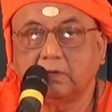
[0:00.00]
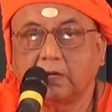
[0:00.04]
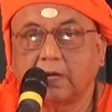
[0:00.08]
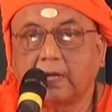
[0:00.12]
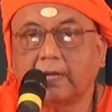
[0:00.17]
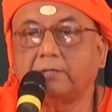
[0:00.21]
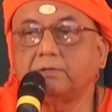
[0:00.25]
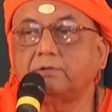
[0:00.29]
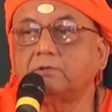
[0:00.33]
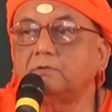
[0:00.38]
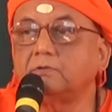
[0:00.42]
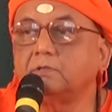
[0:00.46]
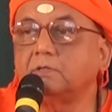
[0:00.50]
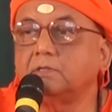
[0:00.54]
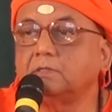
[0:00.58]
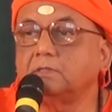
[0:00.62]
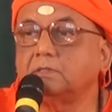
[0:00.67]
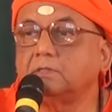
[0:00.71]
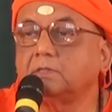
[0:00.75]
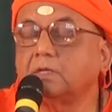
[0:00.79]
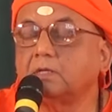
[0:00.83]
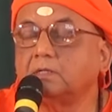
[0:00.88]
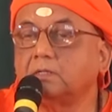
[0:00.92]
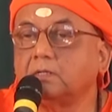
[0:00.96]
hydrogen
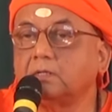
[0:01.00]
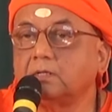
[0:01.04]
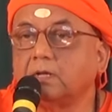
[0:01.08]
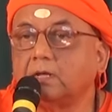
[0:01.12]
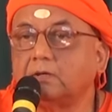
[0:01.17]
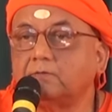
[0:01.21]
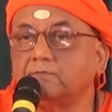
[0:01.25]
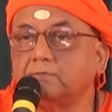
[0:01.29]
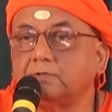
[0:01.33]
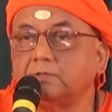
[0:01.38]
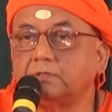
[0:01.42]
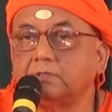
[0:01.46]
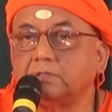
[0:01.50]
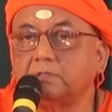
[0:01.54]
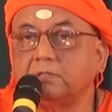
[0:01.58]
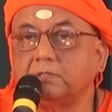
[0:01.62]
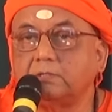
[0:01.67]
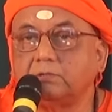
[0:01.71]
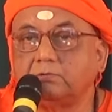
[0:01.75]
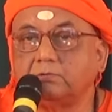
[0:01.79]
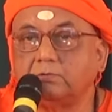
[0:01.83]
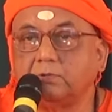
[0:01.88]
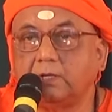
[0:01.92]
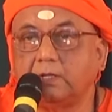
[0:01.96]
is getting converted
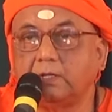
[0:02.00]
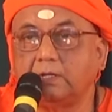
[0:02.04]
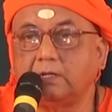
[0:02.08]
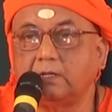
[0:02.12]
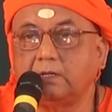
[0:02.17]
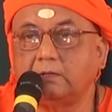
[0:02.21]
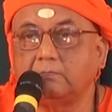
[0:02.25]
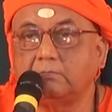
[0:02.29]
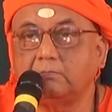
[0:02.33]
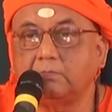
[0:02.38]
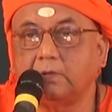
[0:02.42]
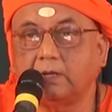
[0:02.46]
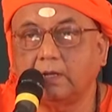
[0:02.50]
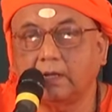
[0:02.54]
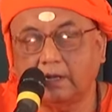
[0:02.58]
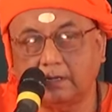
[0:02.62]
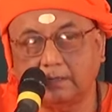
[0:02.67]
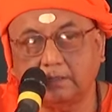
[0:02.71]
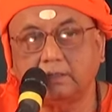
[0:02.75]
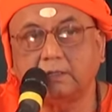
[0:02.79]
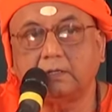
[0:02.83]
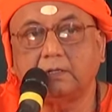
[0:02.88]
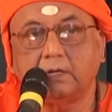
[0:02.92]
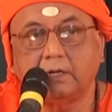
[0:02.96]
into helium
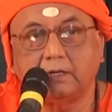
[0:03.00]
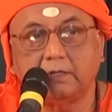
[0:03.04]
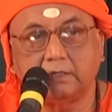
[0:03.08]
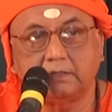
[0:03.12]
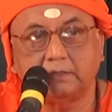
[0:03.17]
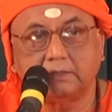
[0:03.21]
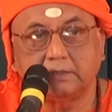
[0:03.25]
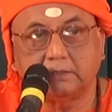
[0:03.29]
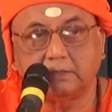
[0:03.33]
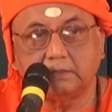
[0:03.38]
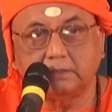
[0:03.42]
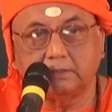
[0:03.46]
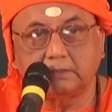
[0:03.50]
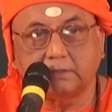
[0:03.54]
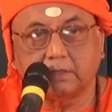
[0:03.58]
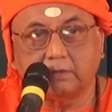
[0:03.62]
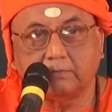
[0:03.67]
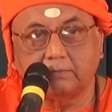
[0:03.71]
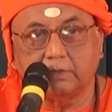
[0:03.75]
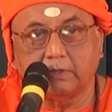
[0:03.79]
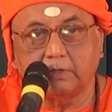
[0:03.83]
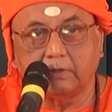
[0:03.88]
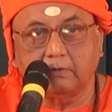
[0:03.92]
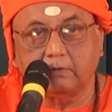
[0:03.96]
and the radiation is
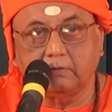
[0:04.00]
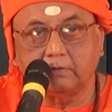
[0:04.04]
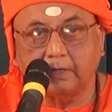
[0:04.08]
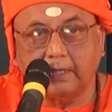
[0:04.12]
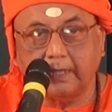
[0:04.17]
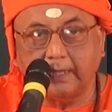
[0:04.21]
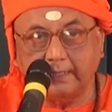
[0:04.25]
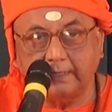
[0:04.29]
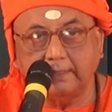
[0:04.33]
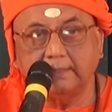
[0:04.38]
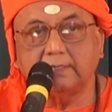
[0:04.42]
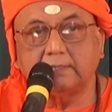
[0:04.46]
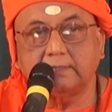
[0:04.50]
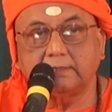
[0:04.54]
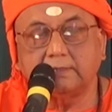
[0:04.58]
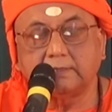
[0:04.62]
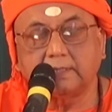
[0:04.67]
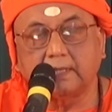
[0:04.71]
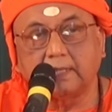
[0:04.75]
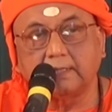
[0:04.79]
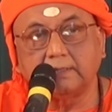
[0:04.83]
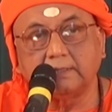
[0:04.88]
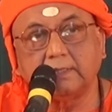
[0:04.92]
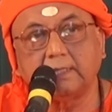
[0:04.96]
coming out. In the
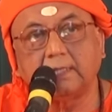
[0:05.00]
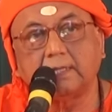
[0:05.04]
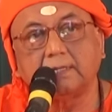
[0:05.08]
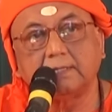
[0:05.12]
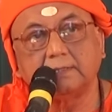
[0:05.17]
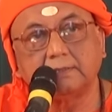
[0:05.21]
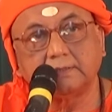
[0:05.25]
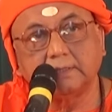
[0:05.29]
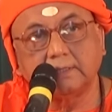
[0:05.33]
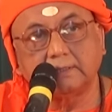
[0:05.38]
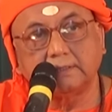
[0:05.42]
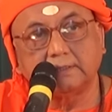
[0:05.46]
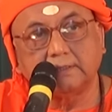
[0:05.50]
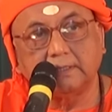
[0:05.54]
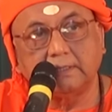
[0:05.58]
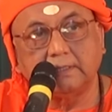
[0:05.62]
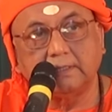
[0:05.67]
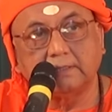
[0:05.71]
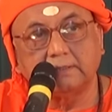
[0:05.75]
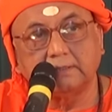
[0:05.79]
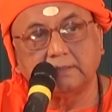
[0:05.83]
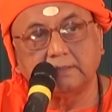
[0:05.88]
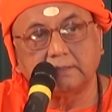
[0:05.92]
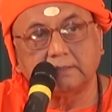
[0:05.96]
sun, there is a
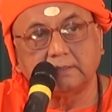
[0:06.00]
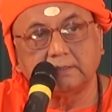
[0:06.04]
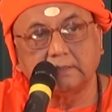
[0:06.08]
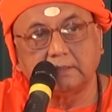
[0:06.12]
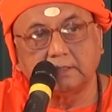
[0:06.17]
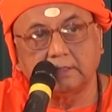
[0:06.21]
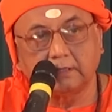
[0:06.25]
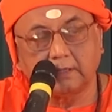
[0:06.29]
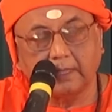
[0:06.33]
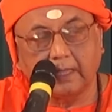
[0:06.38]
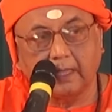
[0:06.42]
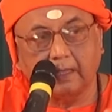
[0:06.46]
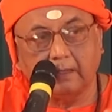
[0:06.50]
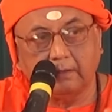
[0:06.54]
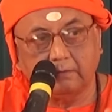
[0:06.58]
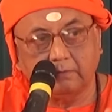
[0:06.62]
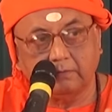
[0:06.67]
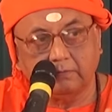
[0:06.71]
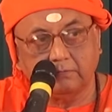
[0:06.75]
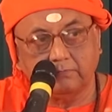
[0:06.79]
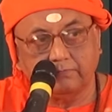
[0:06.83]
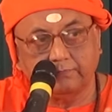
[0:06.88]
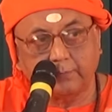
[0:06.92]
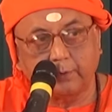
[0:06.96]
change. The
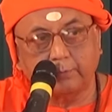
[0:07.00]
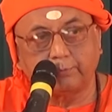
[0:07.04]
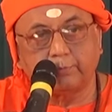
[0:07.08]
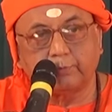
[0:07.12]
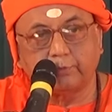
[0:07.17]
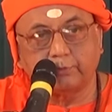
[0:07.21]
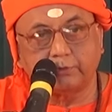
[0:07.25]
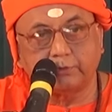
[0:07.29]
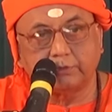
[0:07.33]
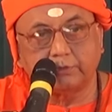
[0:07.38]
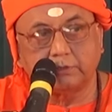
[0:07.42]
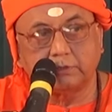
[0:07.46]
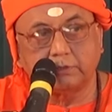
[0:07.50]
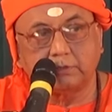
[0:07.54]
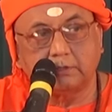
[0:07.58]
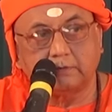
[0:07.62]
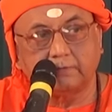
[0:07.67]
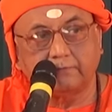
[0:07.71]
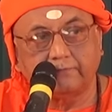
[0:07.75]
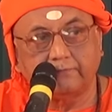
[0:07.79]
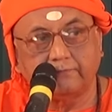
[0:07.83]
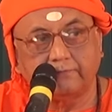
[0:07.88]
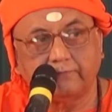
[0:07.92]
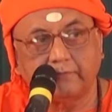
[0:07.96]
proportion
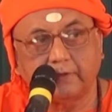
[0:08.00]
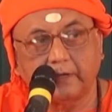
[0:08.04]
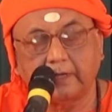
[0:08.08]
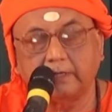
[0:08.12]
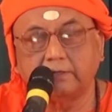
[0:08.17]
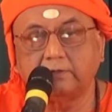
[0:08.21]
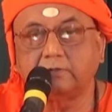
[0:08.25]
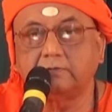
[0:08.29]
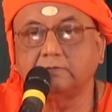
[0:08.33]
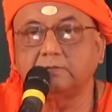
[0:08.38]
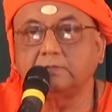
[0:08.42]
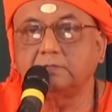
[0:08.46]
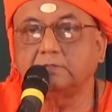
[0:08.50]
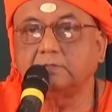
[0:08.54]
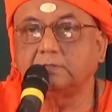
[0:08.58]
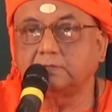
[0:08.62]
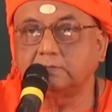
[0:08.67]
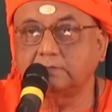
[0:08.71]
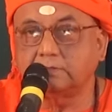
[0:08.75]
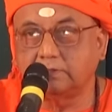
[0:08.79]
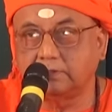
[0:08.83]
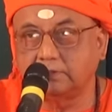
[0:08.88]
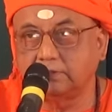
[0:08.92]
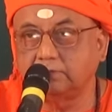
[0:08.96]
of hydrogen
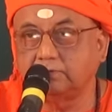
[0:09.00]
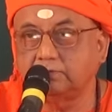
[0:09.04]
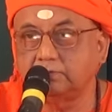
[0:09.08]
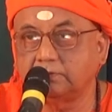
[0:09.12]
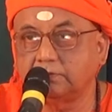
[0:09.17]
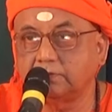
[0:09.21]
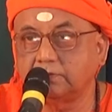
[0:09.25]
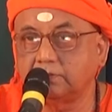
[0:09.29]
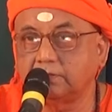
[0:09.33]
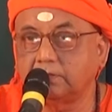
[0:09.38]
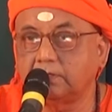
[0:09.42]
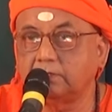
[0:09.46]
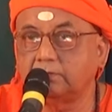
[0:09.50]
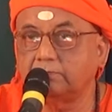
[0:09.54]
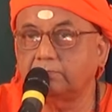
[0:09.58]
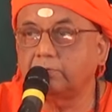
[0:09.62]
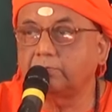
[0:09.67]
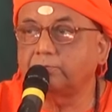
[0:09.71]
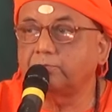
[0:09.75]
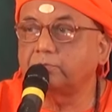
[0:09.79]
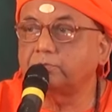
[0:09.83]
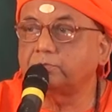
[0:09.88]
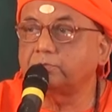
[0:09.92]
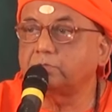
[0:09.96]
is reducing and
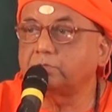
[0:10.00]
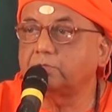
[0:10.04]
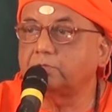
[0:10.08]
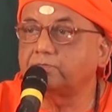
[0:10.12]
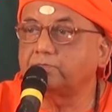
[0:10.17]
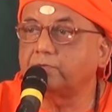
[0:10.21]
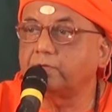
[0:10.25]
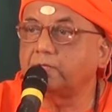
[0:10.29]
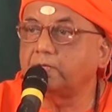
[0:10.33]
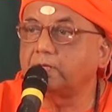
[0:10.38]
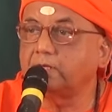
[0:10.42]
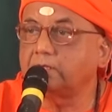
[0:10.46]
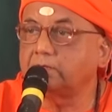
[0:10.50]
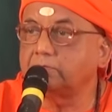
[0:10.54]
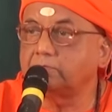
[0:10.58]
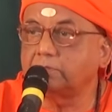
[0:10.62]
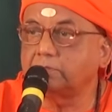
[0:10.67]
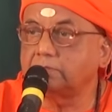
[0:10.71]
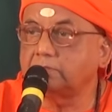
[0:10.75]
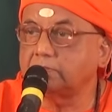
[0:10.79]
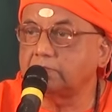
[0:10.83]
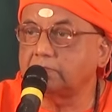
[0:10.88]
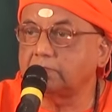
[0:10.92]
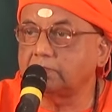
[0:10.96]
proportion of helium
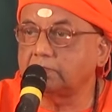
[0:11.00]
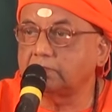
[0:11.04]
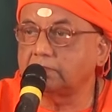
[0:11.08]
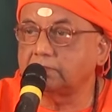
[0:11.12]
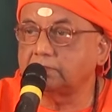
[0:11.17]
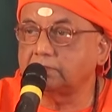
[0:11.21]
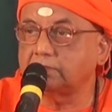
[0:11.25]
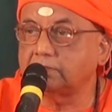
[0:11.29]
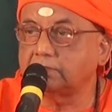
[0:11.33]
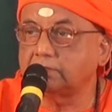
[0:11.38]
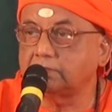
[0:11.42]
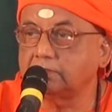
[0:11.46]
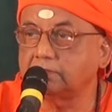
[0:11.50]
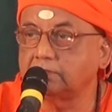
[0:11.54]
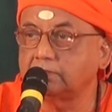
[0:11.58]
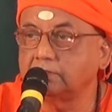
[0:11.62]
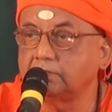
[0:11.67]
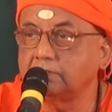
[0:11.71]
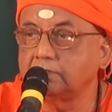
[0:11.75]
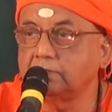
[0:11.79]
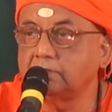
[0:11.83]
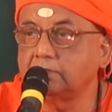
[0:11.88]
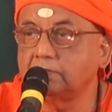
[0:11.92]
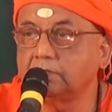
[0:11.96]
is increasing.
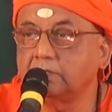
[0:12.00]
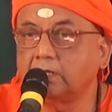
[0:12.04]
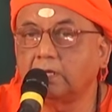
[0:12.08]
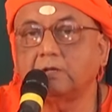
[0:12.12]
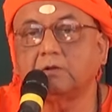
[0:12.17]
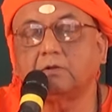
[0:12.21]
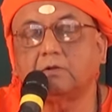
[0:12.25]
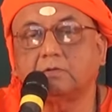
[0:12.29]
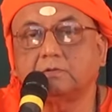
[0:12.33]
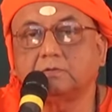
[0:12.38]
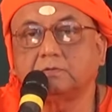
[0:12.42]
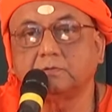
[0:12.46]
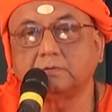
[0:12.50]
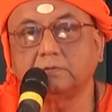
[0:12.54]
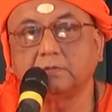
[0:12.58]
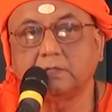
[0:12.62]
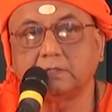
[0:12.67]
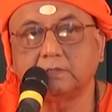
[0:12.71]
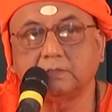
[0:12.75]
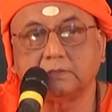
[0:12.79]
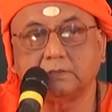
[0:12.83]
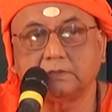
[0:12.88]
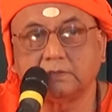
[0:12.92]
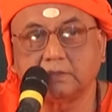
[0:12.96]
And also
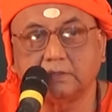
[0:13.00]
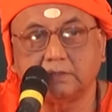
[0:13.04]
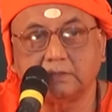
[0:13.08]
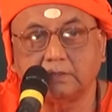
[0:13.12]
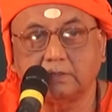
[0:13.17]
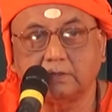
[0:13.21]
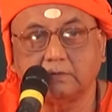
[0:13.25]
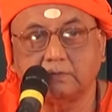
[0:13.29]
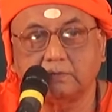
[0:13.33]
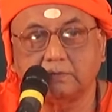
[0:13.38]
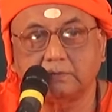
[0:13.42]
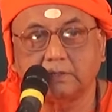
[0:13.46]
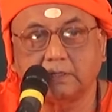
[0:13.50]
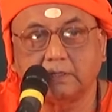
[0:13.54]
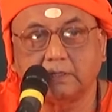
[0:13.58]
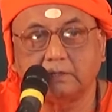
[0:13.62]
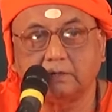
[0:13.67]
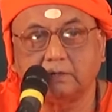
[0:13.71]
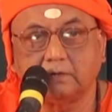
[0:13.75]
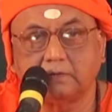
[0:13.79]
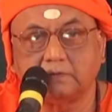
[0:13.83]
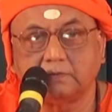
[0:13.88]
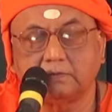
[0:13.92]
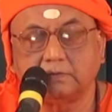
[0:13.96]
there is change
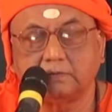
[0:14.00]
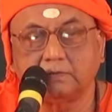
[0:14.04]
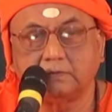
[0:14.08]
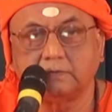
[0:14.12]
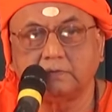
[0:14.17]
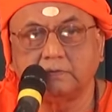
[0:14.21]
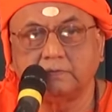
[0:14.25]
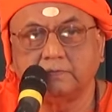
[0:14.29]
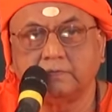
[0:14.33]
outside also.